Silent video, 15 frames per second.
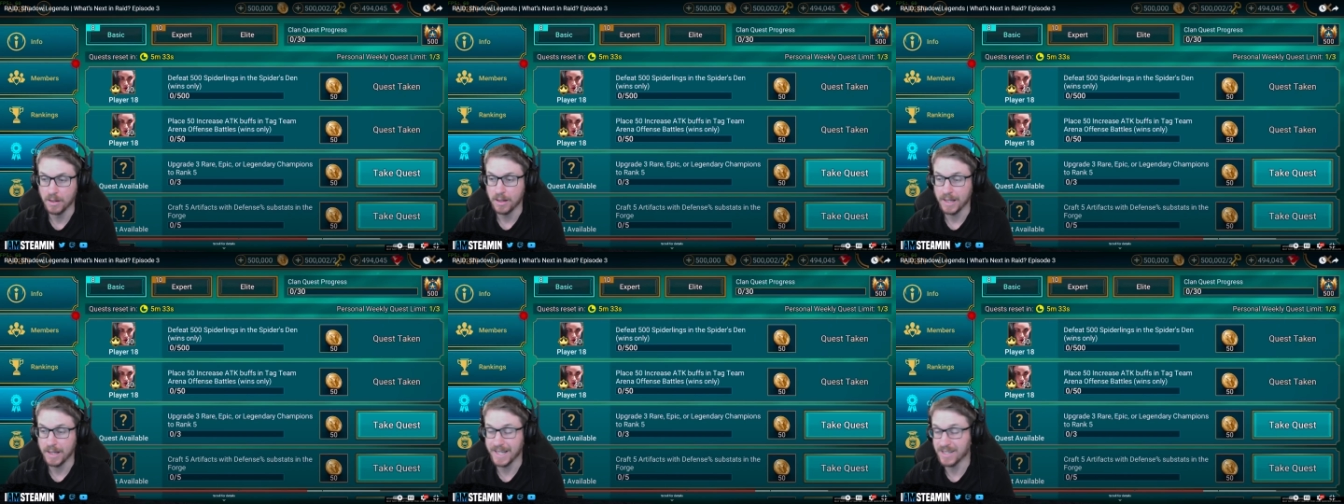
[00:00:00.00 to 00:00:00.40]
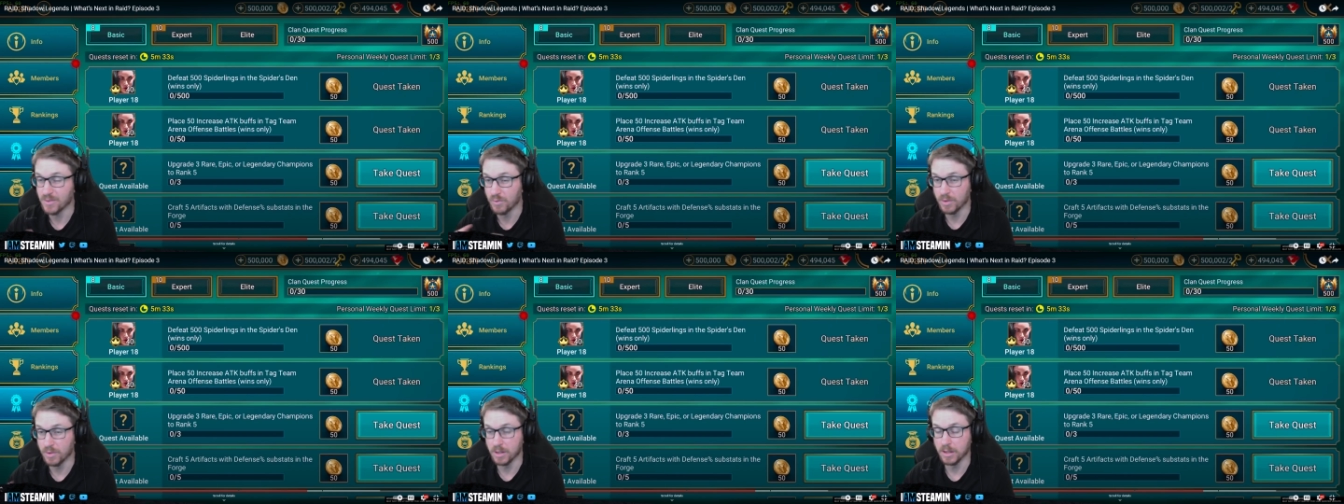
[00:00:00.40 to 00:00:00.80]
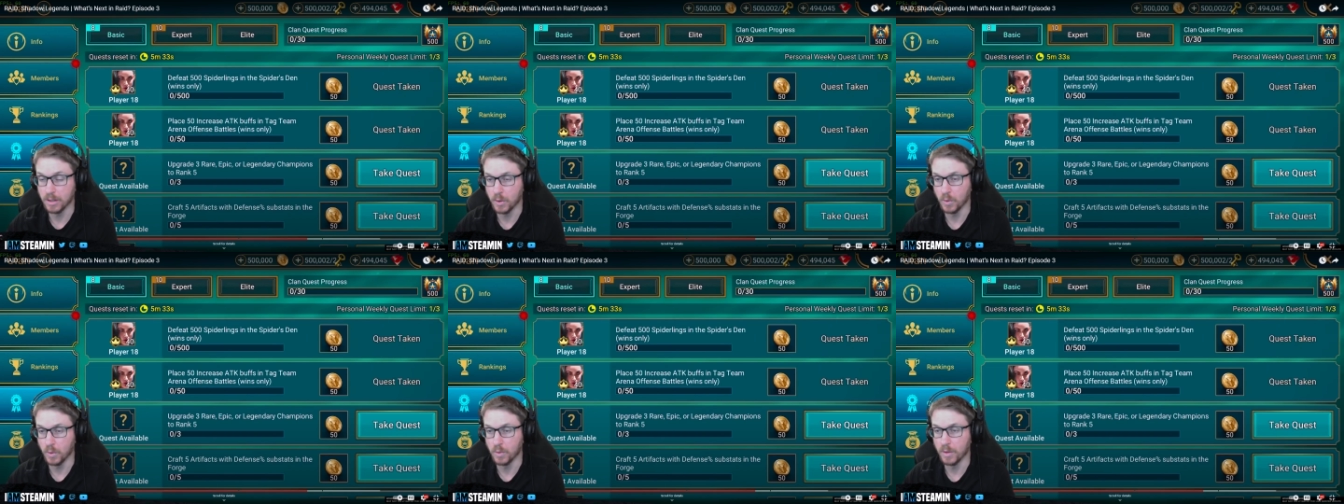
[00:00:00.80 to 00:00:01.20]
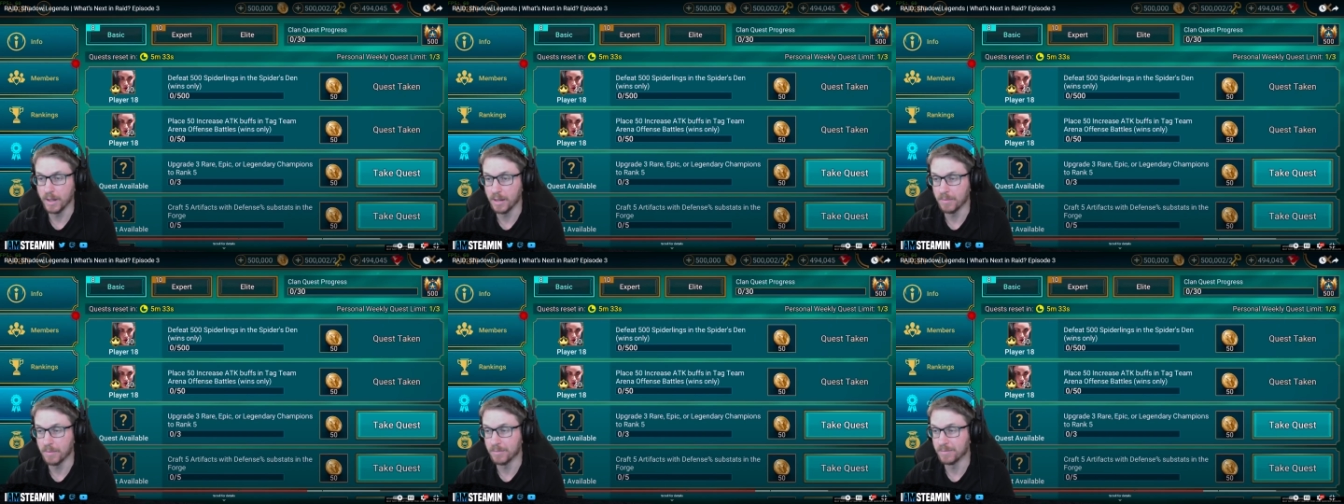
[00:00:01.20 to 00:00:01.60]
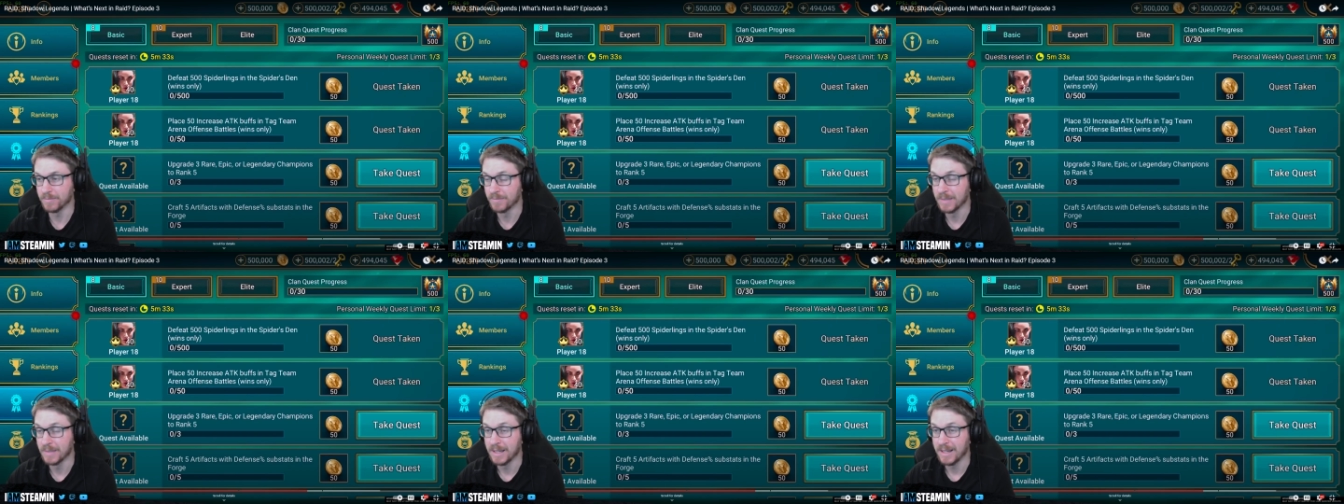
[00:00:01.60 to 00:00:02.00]
It's really cool. Um,
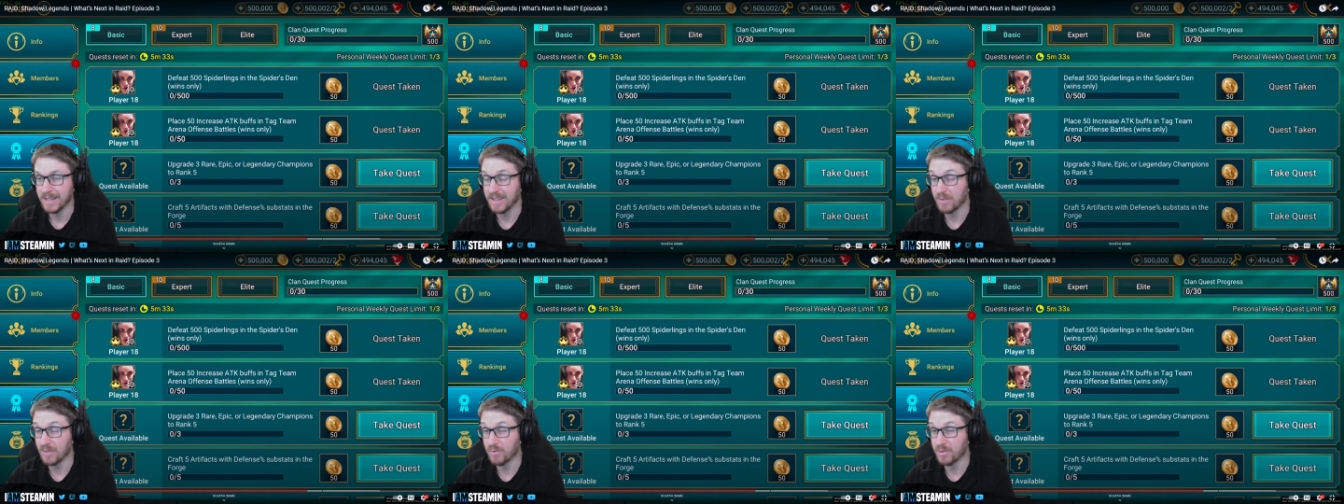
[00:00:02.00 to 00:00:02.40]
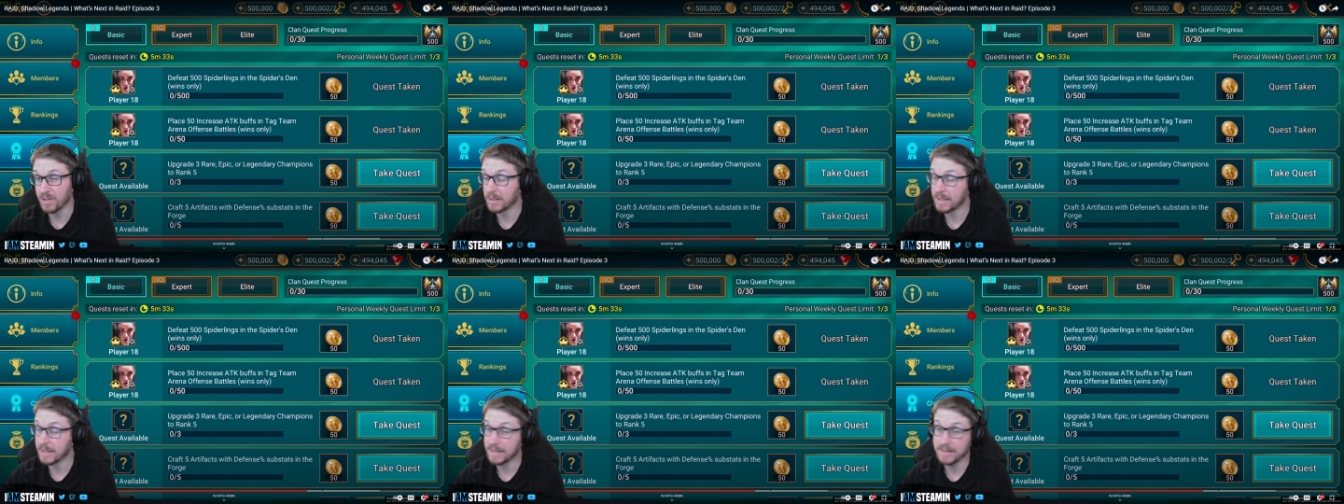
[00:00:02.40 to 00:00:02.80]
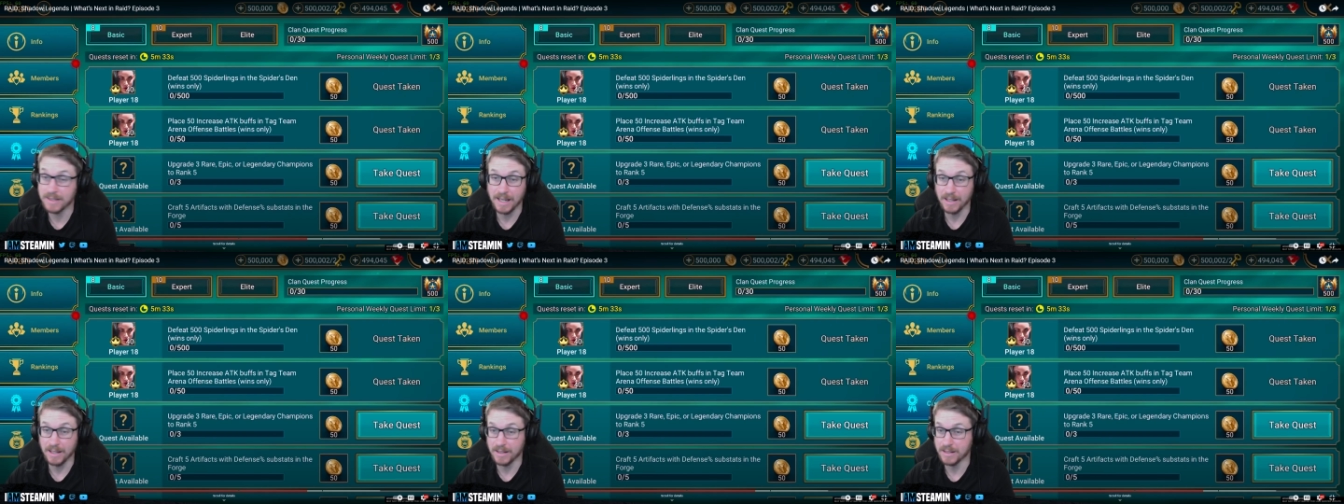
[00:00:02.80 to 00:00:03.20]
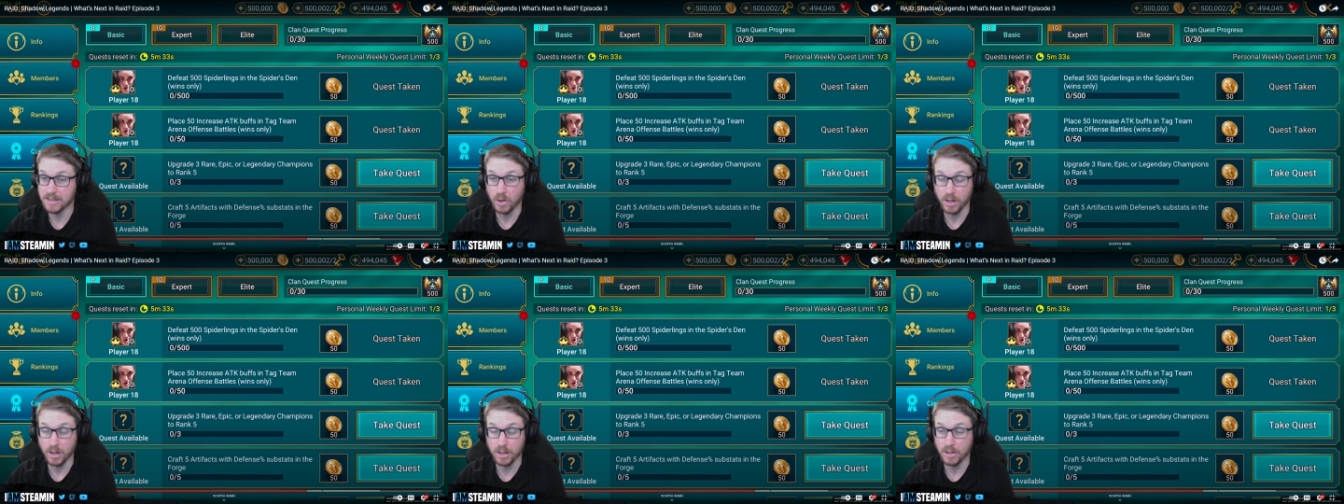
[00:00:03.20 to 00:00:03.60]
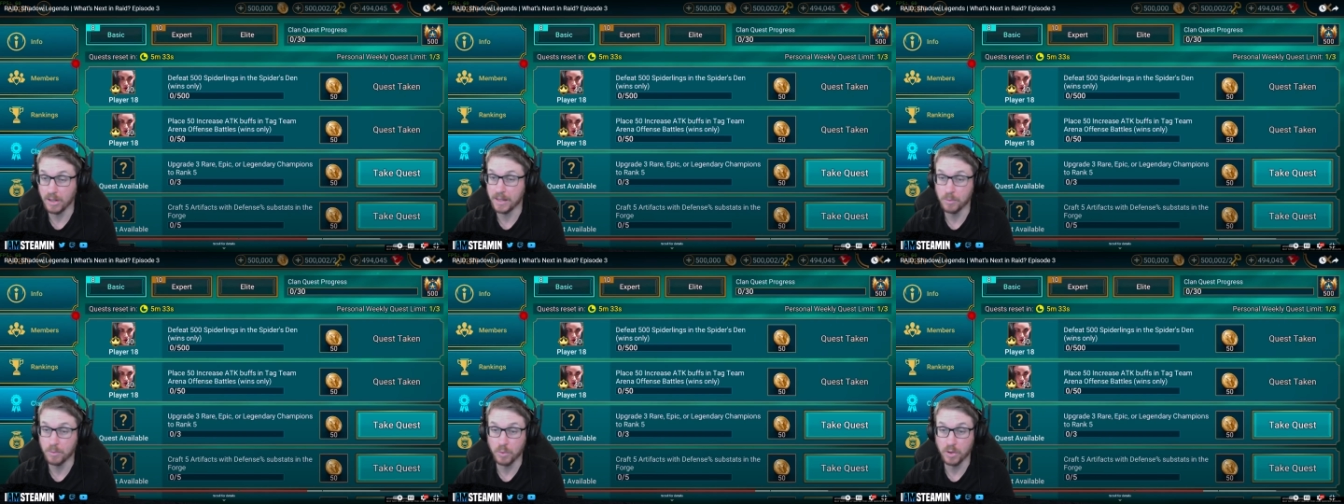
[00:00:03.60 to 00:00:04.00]
they really need to get this sort of
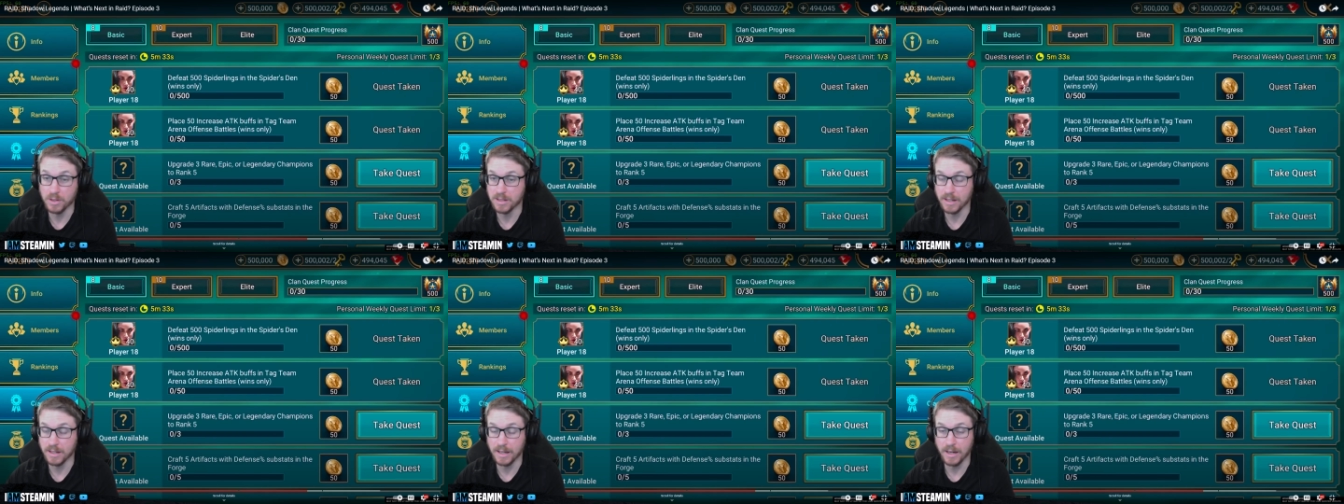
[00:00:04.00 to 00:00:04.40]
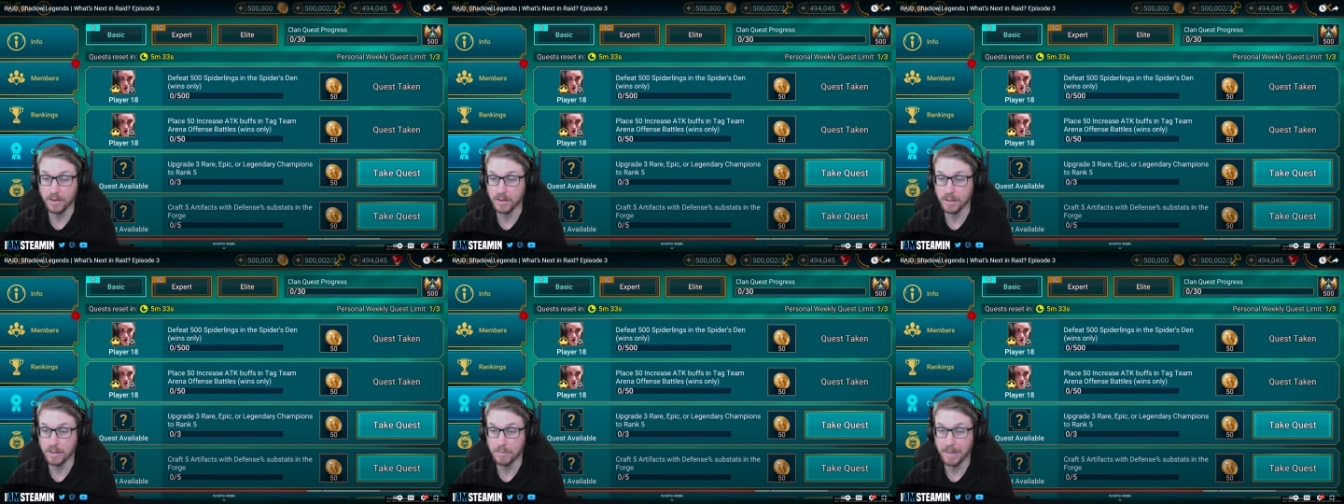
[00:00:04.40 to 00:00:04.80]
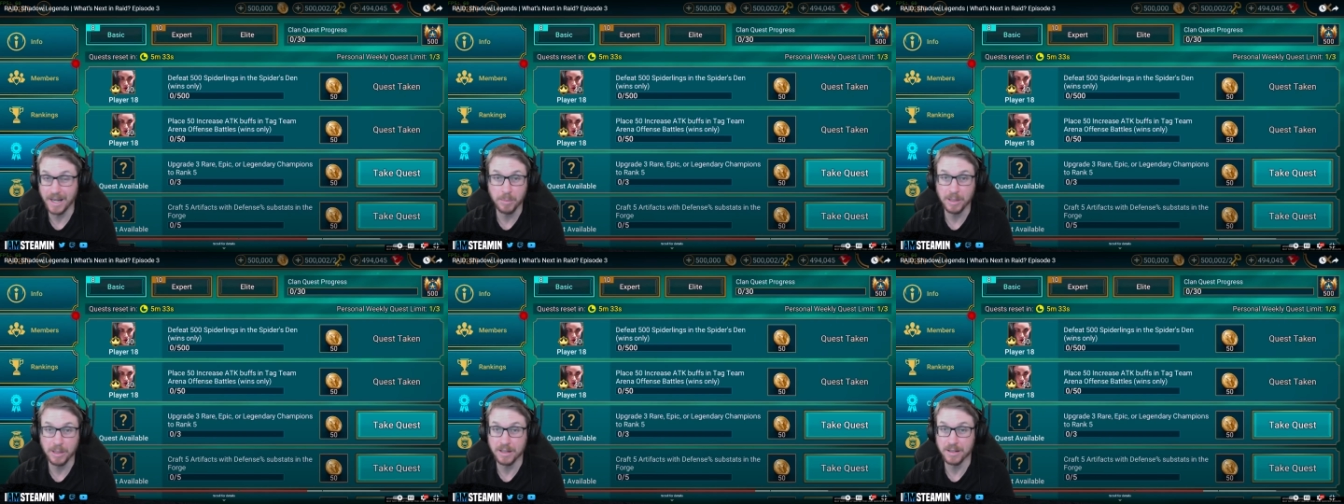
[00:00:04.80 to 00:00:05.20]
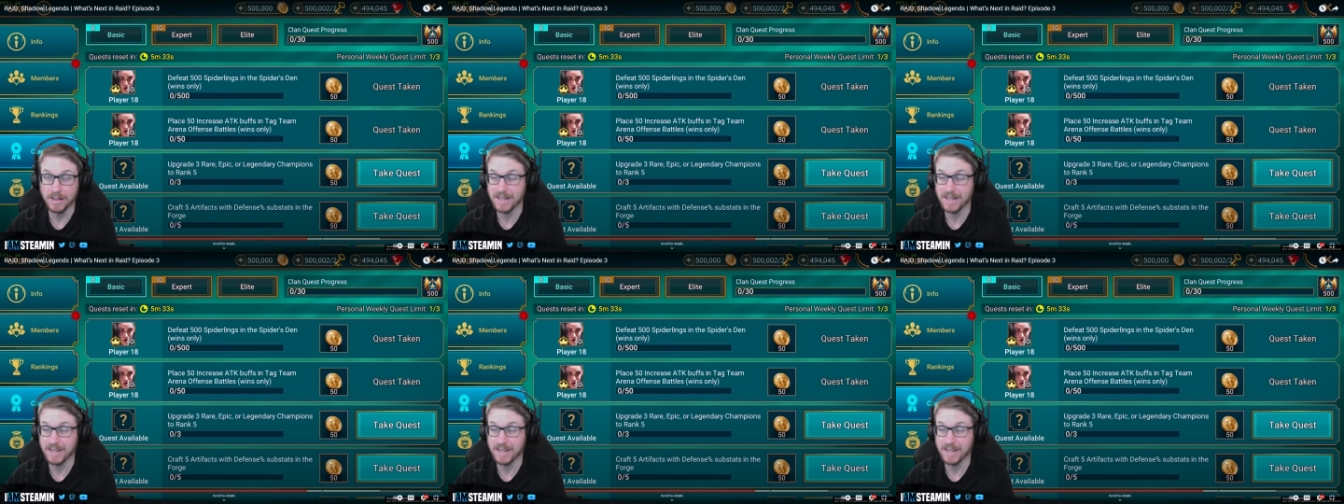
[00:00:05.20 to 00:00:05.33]
clan wars thing out, in my opinion.